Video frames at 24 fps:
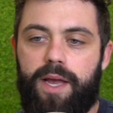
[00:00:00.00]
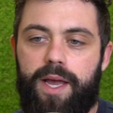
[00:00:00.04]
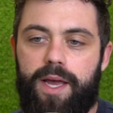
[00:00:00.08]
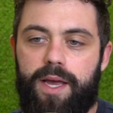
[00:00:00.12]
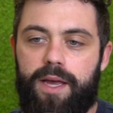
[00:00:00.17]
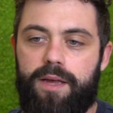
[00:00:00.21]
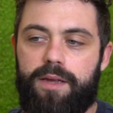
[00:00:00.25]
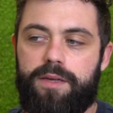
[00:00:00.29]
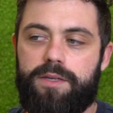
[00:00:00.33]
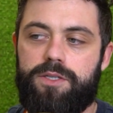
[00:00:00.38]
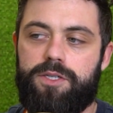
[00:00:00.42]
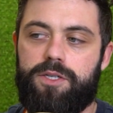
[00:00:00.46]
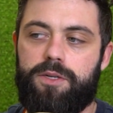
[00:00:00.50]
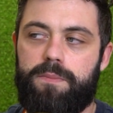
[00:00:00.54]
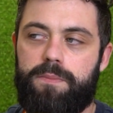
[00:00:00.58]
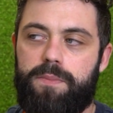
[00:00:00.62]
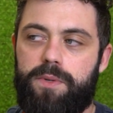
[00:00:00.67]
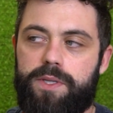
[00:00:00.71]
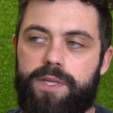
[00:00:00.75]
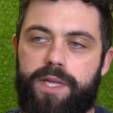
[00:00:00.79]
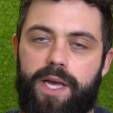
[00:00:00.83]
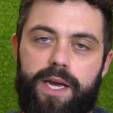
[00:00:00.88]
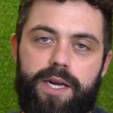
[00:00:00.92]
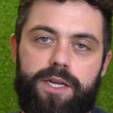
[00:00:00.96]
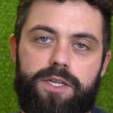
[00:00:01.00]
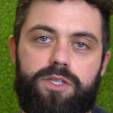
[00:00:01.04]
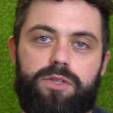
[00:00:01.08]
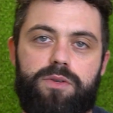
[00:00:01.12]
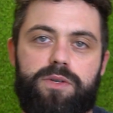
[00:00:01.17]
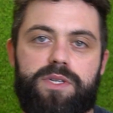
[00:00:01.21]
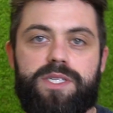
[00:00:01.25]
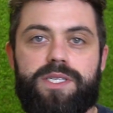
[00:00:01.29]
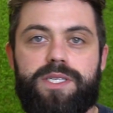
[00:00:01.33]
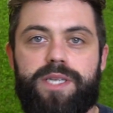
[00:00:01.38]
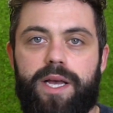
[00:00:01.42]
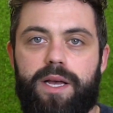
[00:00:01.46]
and put that into
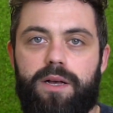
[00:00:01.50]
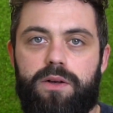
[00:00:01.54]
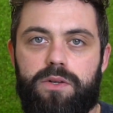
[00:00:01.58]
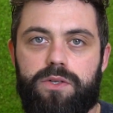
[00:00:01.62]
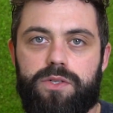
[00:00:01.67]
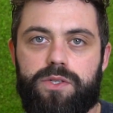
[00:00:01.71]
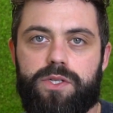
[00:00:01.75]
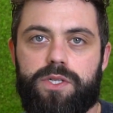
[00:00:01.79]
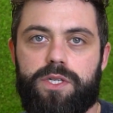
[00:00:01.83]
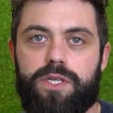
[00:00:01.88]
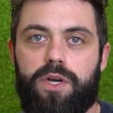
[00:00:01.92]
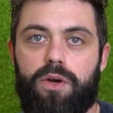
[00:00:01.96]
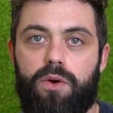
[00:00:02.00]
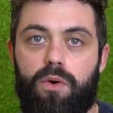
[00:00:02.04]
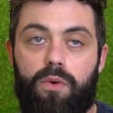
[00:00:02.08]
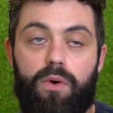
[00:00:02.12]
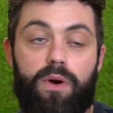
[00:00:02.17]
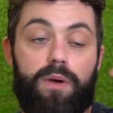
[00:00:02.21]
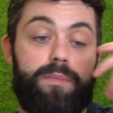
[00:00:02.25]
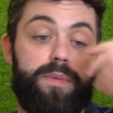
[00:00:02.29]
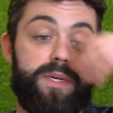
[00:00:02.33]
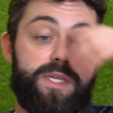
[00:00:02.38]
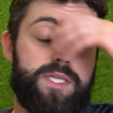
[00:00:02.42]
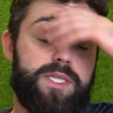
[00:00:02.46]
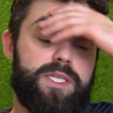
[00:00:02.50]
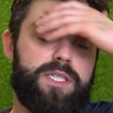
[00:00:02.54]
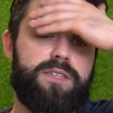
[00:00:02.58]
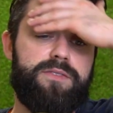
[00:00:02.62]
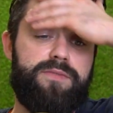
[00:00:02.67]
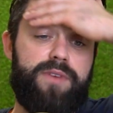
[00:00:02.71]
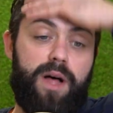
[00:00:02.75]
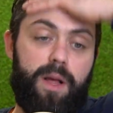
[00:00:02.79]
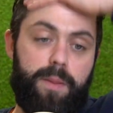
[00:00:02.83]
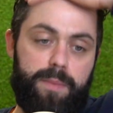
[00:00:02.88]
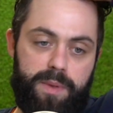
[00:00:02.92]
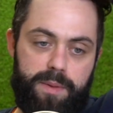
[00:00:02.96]
a sales or a business
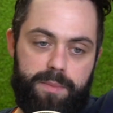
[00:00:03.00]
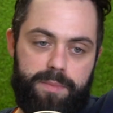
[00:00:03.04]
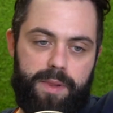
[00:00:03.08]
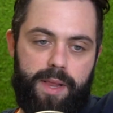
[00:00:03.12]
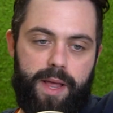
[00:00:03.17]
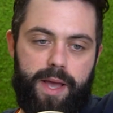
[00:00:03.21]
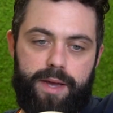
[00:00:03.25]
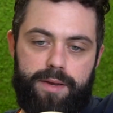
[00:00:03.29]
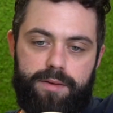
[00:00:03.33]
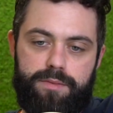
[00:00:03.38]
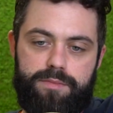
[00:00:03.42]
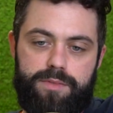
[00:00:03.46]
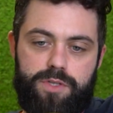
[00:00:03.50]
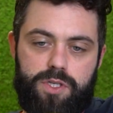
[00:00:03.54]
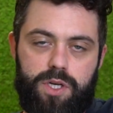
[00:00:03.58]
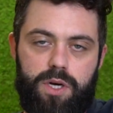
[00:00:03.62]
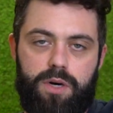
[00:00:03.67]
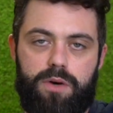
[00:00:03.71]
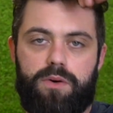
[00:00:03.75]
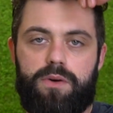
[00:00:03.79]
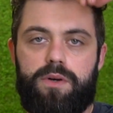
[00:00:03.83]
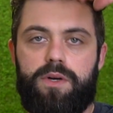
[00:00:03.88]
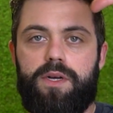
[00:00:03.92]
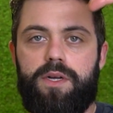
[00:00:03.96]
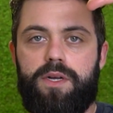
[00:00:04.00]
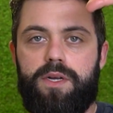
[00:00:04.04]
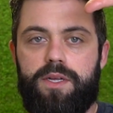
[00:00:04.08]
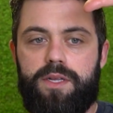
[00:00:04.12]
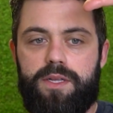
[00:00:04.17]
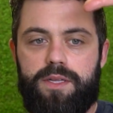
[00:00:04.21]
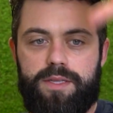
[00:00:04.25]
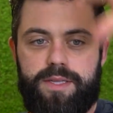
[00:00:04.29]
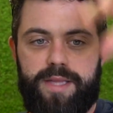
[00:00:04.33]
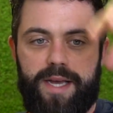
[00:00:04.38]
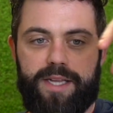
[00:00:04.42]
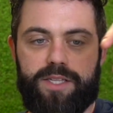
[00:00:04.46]
development plan. So
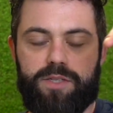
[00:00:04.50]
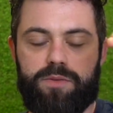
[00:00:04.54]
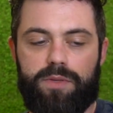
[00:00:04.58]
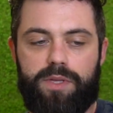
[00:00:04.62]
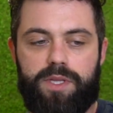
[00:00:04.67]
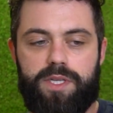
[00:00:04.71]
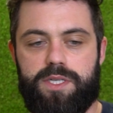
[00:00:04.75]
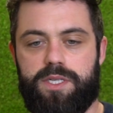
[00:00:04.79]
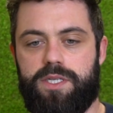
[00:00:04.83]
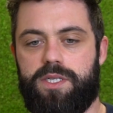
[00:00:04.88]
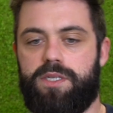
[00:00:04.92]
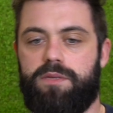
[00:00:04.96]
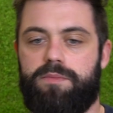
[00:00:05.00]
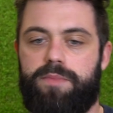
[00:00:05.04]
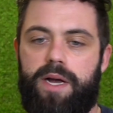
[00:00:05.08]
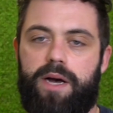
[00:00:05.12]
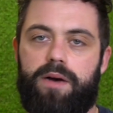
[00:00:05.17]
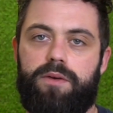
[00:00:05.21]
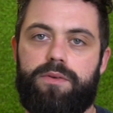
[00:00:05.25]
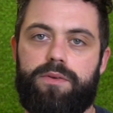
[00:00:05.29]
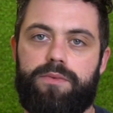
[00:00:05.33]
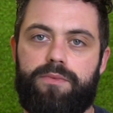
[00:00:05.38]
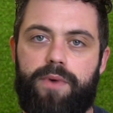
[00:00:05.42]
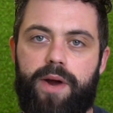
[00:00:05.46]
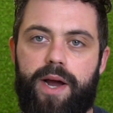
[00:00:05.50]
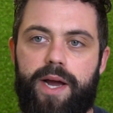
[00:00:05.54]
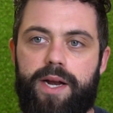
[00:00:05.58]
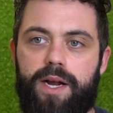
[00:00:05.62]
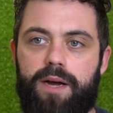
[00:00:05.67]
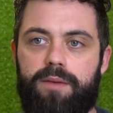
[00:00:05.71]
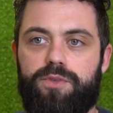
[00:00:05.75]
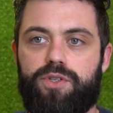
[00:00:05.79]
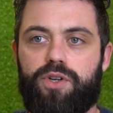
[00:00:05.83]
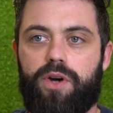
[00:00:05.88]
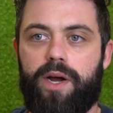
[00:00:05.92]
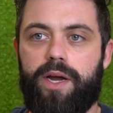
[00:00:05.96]
that's what this is about, right?
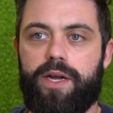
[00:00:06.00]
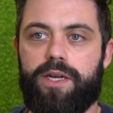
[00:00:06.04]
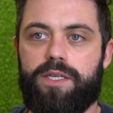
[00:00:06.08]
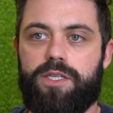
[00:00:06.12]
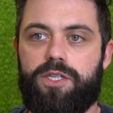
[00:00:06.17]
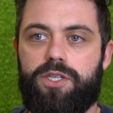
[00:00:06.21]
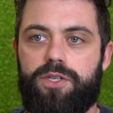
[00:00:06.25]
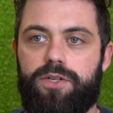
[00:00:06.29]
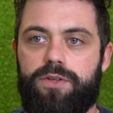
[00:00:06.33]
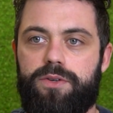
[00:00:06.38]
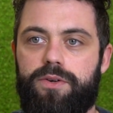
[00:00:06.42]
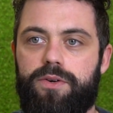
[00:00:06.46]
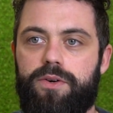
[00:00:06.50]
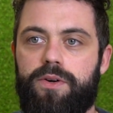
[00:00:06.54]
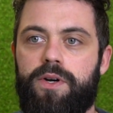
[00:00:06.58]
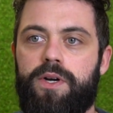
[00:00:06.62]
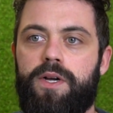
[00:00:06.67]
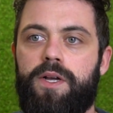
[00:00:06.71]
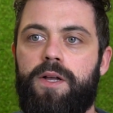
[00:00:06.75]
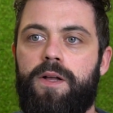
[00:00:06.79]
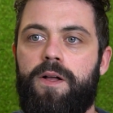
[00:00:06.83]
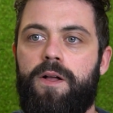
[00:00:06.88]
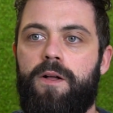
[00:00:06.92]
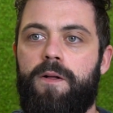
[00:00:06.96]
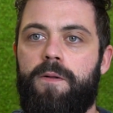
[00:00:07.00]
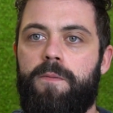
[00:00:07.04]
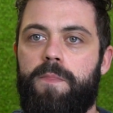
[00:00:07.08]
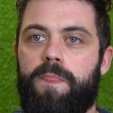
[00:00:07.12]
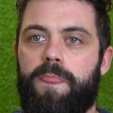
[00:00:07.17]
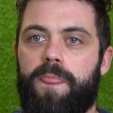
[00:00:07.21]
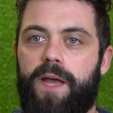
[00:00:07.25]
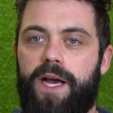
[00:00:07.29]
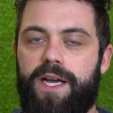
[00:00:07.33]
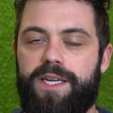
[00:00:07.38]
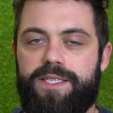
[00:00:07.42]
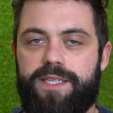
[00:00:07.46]
I'm trying to
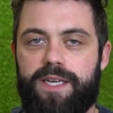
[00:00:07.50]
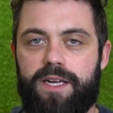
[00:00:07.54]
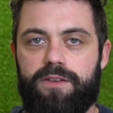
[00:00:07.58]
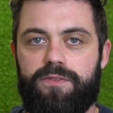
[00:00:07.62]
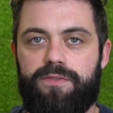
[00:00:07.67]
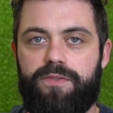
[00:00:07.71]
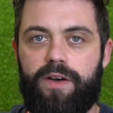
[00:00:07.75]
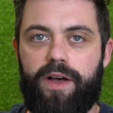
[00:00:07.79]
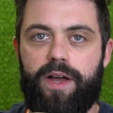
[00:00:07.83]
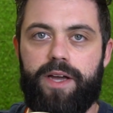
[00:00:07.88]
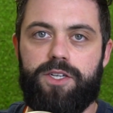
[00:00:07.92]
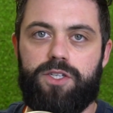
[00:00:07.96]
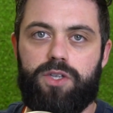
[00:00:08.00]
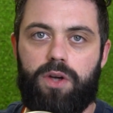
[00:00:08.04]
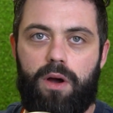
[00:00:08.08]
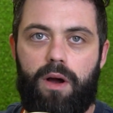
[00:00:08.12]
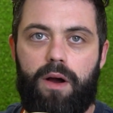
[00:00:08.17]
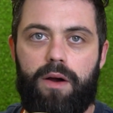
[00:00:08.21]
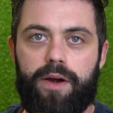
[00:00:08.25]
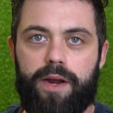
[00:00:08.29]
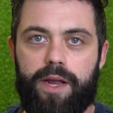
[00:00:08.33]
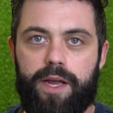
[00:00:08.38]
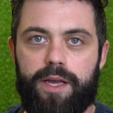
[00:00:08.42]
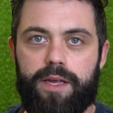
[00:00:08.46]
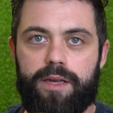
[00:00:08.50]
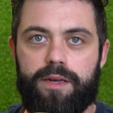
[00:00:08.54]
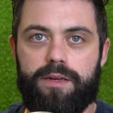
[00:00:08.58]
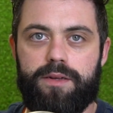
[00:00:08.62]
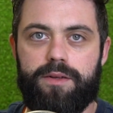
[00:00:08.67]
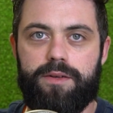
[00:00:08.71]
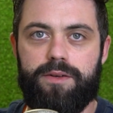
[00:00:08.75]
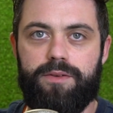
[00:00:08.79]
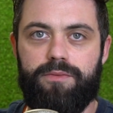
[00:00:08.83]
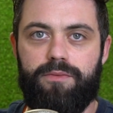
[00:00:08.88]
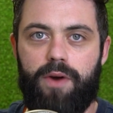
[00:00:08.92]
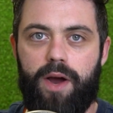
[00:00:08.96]
identify a target,
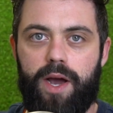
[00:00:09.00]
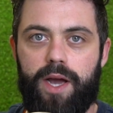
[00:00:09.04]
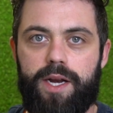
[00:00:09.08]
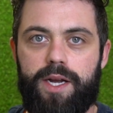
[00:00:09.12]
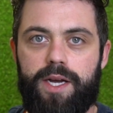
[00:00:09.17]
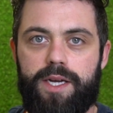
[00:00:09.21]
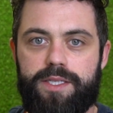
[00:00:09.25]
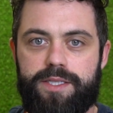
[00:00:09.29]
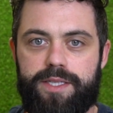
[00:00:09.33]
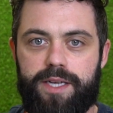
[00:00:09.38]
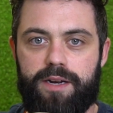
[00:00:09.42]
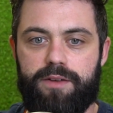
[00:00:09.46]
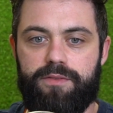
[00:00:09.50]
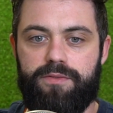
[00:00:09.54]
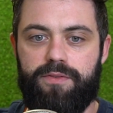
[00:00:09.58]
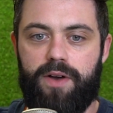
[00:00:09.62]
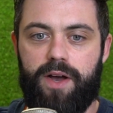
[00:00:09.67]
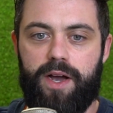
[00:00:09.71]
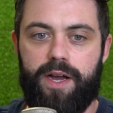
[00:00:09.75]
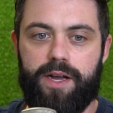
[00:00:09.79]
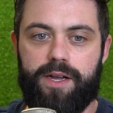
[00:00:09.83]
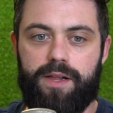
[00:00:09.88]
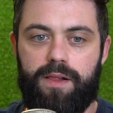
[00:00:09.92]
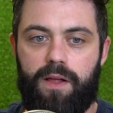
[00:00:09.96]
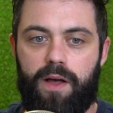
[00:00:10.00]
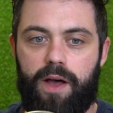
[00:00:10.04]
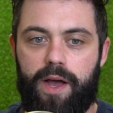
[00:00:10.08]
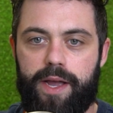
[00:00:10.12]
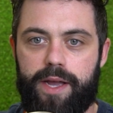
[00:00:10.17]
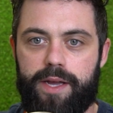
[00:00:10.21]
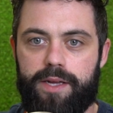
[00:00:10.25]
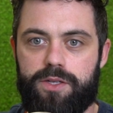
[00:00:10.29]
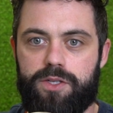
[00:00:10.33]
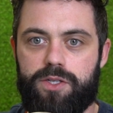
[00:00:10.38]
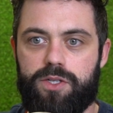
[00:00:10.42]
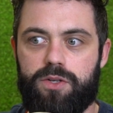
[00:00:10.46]
right? Identify a
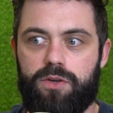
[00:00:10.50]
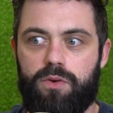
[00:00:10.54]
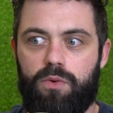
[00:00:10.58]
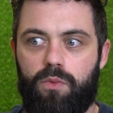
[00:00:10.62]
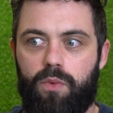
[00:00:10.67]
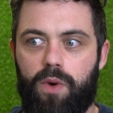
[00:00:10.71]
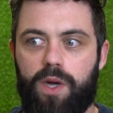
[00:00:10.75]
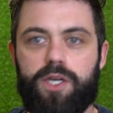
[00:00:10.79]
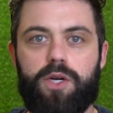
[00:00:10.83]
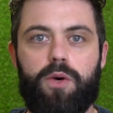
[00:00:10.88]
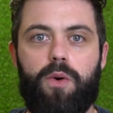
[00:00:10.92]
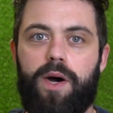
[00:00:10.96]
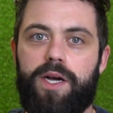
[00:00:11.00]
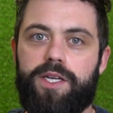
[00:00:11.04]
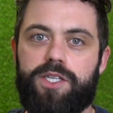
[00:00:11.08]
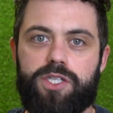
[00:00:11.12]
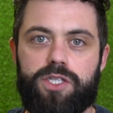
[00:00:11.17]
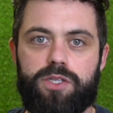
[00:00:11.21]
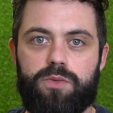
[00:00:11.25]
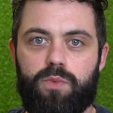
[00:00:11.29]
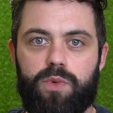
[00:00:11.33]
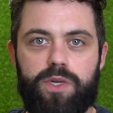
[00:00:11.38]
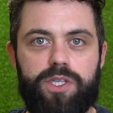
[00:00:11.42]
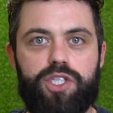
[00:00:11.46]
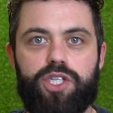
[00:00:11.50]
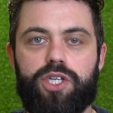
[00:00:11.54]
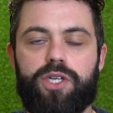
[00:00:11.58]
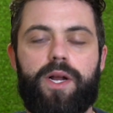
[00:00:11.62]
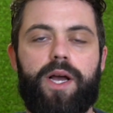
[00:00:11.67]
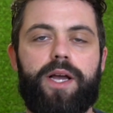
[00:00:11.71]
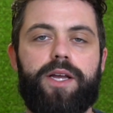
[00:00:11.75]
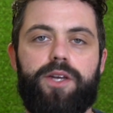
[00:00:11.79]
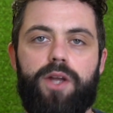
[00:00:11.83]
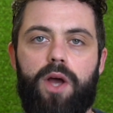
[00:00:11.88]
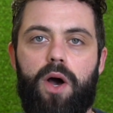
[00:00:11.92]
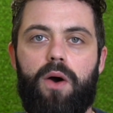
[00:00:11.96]
client. What should
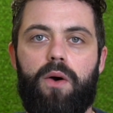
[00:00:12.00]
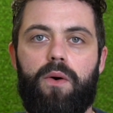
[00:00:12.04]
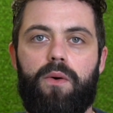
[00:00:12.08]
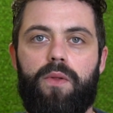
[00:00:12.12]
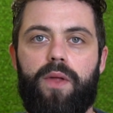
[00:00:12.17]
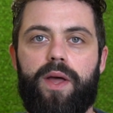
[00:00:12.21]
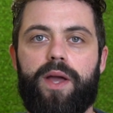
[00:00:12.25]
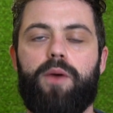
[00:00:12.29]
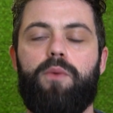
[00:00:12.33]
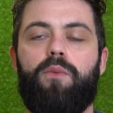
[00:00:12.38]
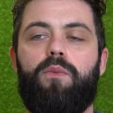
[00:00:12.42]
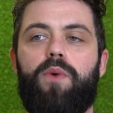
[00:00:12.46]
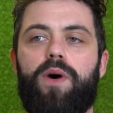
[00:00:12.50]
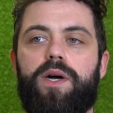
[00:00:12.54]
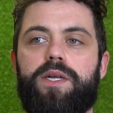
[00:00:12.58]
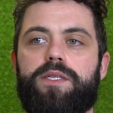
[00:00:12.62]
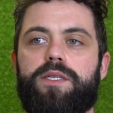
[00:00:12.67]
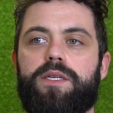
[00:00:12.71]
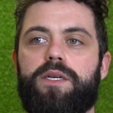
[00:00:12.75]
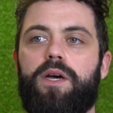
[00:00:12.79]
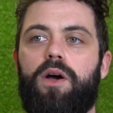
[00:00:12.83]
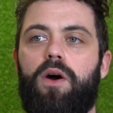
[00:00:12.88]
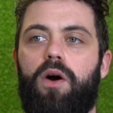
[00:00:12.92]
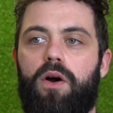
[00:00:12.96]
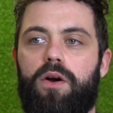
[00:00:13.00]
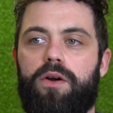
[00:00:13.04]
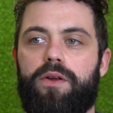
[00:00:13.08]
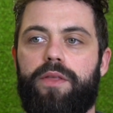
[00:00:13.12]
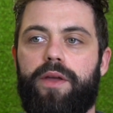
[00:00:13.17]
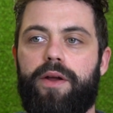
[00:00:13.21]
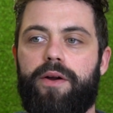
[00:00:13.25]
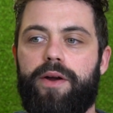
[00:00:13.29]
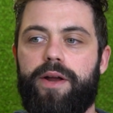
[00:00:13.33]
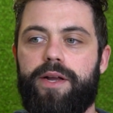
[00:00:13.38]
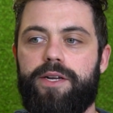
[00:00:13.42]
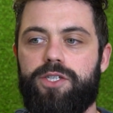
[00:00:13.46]
I know? Like, what are
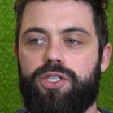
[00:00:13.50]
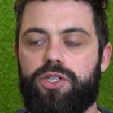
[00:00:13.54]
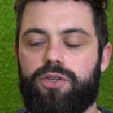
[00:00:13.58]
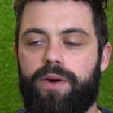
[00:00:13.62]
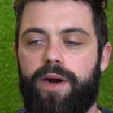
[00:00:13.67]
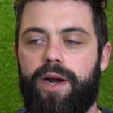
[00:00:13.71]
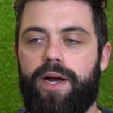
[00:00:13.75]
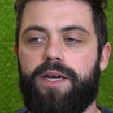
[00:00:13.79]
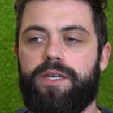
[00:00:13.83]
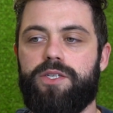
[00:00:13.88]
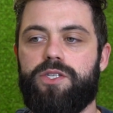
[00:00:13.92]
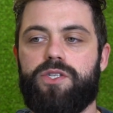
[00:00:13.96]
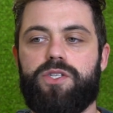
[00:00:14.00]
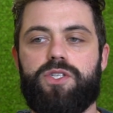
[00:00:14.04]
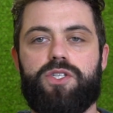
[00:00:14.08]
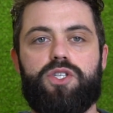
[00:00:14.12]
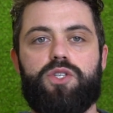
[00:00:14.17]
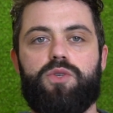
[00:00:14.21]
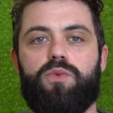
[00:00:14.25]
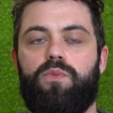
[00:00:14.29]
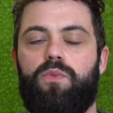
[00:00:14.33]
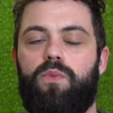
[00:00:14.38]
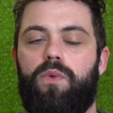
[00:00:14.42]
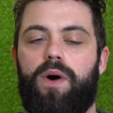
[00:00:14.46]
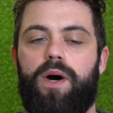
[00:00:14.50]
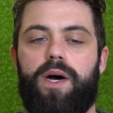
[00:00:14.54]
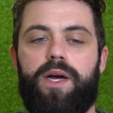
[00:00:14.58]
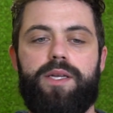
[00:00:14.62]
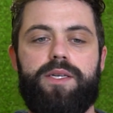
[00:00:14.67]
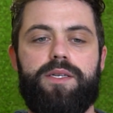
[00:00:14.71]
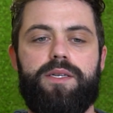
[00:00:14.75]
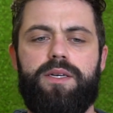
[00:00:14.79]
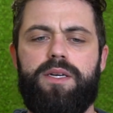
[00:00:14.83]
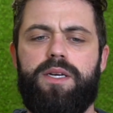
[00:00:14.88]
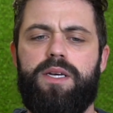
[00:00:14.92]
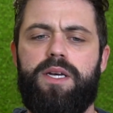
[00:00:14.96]
their interests?
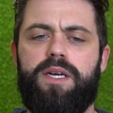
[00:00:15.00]
What